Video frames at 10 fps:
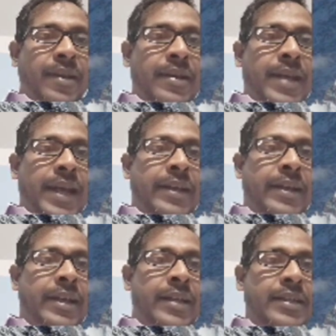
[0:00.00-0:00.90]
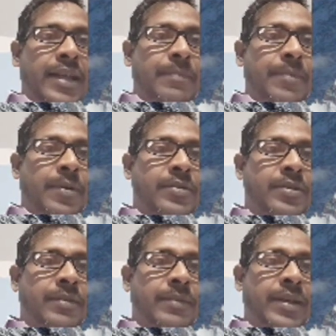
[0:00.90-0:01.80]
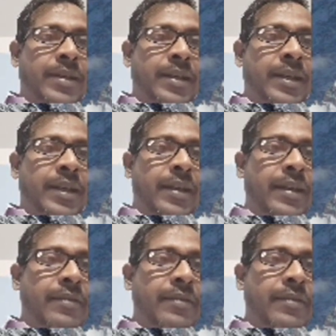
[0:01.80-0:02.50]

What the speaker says: deadliest. Approximately